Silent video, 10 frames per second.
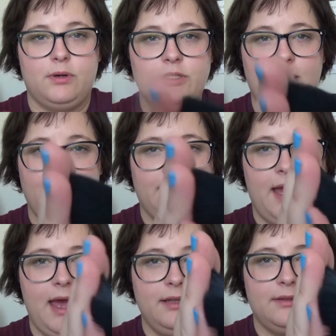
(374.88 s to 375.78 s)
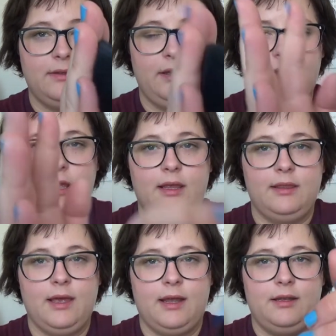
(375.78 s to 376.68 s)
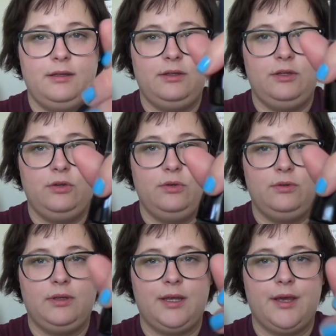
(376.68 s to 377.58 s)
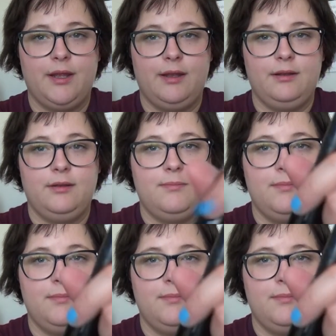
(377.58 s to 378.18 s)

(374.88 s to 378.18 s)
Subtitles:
brush like that, that you can